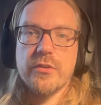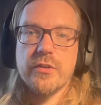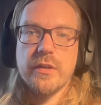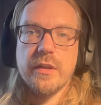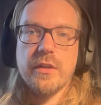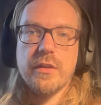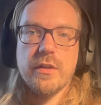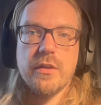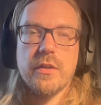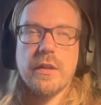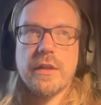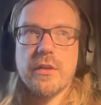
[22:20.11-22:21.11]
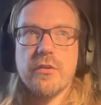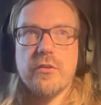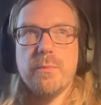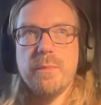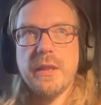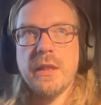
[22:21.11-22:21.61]
because the
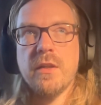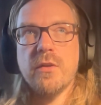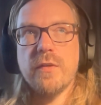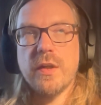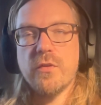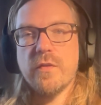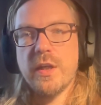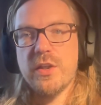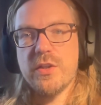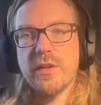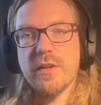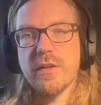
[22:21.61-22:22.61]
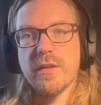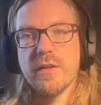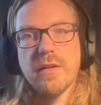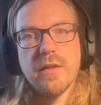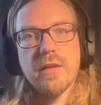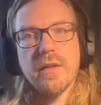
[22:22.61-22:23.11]
speed of innovation
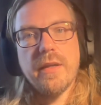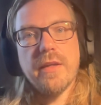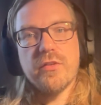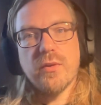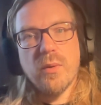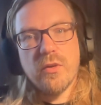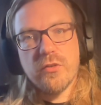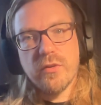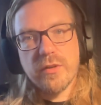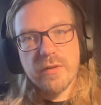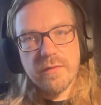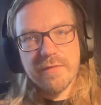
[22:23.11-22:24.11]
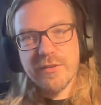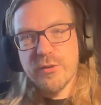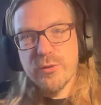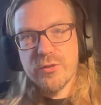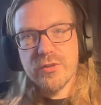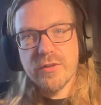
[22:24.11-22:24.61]
is also
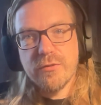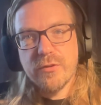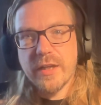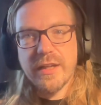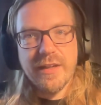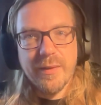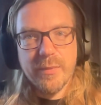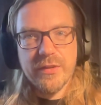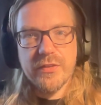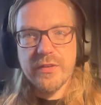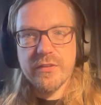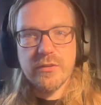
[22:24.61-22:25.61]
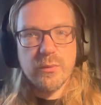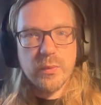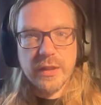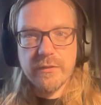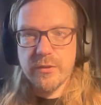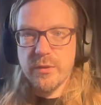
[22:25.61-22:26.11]
crucial for any business or
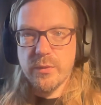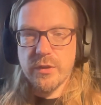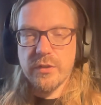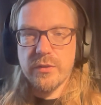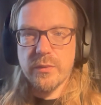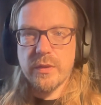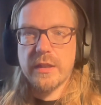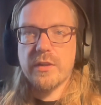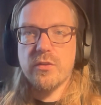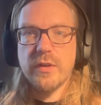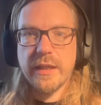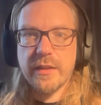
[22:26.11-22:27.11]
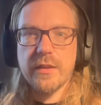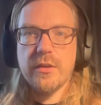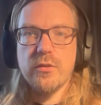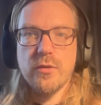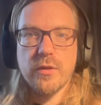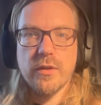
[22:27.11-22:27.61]
whatever you want to do, like to get
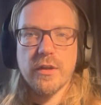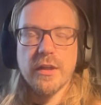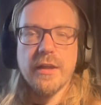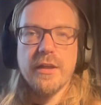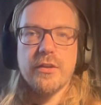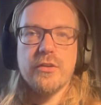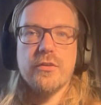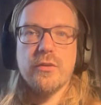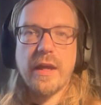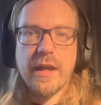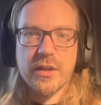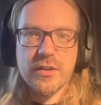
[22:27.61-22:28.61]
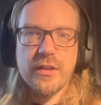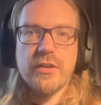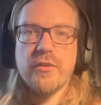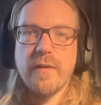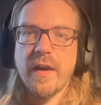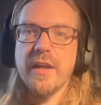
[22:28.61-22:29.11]
to actually
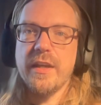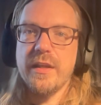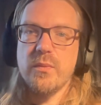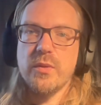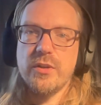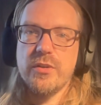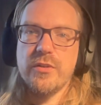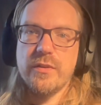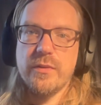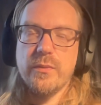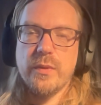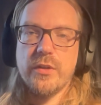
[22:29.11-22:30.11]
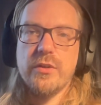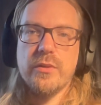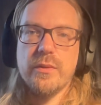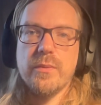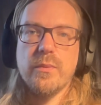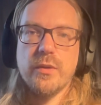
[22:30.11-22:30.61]
trying what
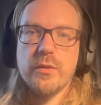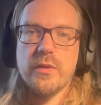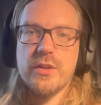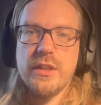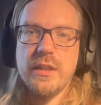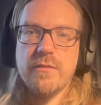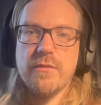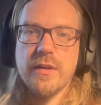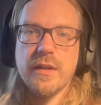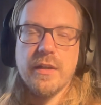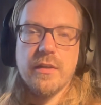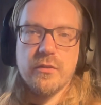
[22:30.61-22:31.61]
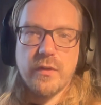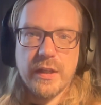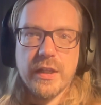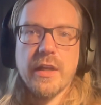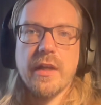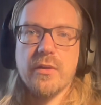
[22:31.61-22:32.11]
you want to achieve, trying
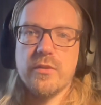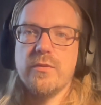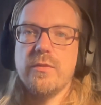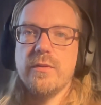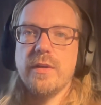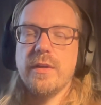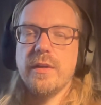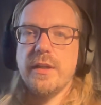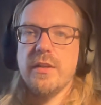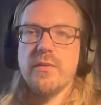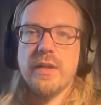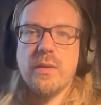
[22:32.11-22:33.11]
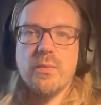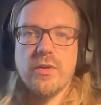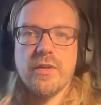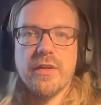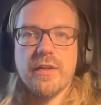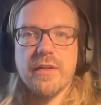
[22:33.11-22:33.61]
it out in the real
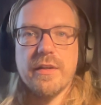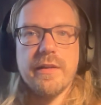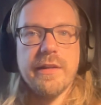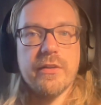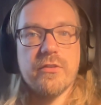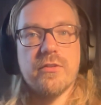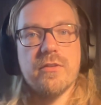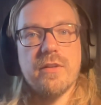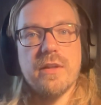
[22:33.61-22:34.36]
world is